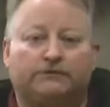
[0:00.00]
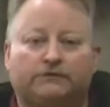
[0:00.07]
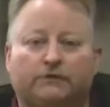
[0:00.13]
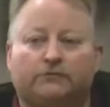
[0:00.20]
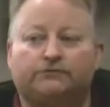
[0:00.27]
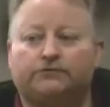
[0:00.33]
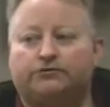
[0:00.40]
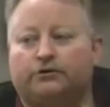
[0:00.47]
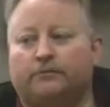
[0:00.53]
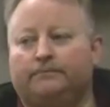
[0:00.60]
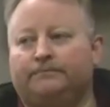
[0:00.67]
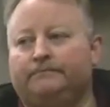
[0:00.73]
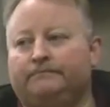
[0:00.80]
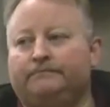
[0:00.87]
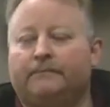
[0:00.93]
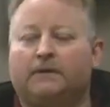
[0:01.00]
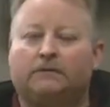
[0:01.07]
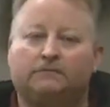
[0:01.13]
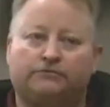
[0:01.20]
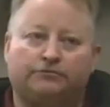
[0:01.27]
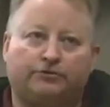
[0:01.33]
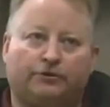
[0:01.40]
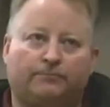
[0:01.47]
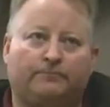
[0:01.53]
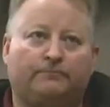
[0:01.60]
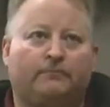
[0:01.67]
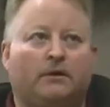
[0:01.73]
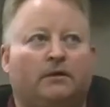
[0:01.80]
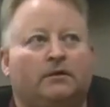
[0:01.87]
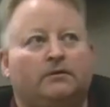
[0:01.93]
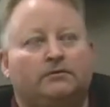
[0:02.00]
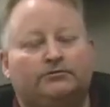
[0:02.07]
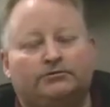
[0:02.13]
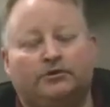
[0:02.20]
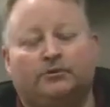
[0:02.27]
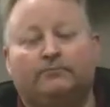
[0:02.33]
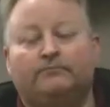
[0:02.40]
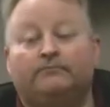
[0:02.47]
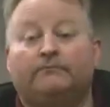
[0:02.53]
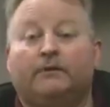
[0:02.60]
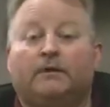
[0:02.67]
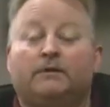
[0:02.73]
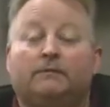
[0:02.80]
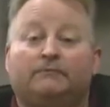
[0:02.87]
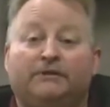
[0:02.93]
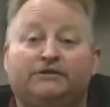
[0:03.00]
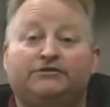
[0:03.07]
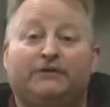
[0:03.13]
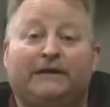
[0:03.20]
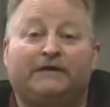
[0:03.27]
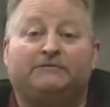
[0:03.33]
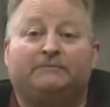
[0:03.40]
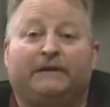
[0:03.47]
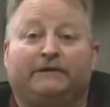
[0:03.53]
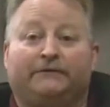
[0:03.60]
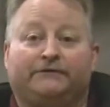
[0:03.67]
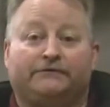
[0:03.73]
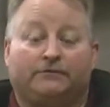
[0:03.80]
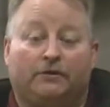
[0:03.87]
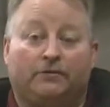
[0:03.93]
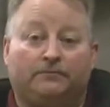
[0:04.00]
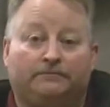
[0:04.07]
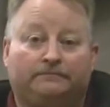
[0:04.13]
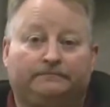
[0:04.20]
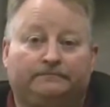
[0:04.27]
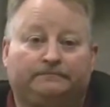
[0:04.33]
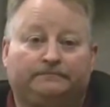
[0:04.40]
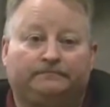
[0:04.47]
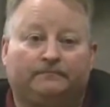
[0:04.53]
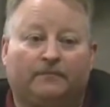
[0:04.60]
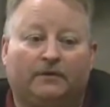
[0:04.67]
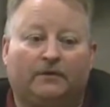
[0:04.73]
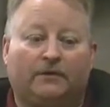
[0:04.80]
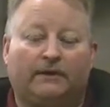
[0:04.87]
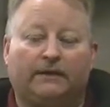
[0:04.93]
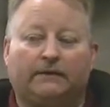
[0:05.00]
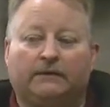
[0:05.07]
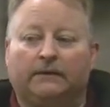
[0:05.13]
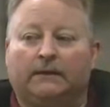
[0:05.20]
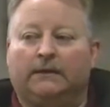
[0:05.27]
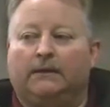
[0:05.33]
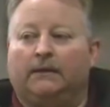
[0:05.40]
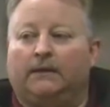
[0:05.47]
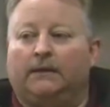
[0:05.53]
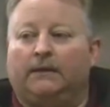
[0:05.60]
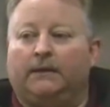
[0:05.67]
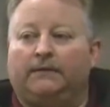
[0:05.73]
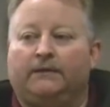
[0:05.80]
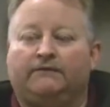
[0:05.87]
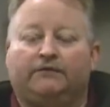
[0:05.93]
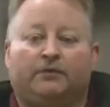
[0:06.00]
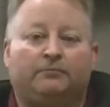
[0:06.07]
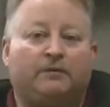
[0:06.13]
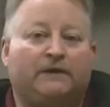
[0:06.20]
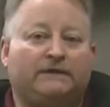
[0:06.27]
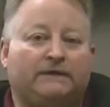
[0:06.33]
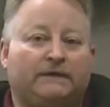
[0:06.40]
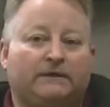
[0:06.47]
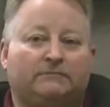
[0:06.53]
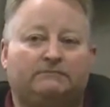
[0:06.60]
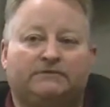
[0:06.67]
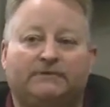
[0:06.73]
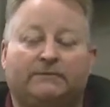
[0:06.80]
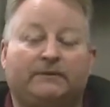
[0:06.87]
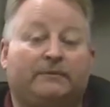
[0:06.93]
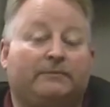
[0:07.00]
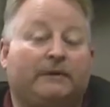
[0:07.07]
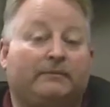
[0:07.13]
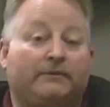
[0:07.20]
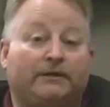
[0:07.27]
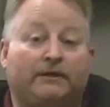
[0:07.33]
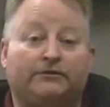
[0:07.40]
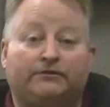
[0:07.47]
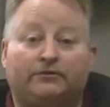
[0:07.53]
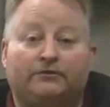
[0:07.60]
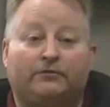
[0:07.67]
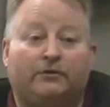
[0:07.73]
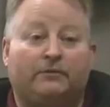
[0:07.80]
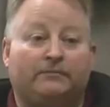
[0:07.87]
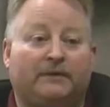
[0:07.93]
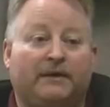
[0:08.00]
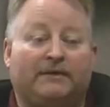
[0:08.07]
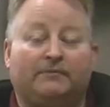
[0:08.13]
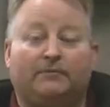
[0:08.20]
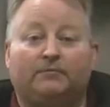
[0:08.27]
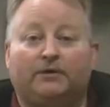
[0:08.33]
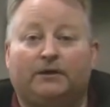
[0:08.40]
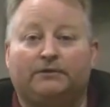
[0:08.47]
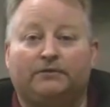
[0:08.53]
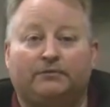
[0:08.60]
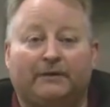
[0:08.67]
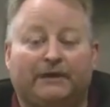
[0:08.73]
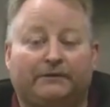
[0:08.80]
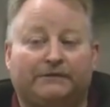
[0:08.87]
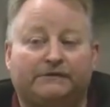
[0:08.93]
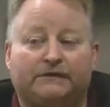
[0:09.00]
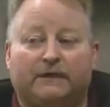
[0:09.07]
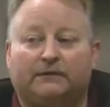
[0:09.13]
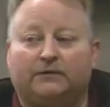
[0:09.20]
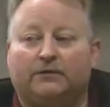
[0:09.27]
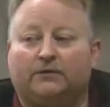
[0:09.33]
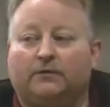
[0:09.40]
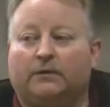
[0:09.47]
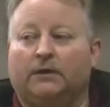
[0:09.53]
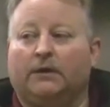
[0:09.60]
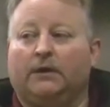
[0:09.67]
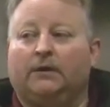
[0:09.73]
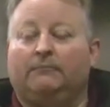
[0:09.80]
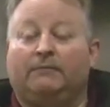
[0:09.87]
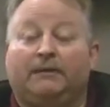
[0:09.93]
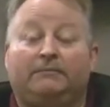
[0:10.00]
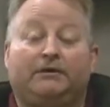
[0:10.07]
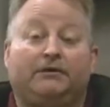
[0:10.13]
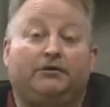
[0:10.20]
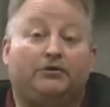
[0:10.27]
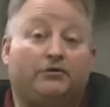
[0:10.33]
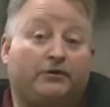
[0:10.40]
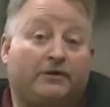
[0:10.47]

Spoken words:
just goes chirp, chirp, chirp, means your house batteries are low. Okay? If you're plugged in, somebody probably kicked your cord, became unplugged, your batteries got low. Maybe you knew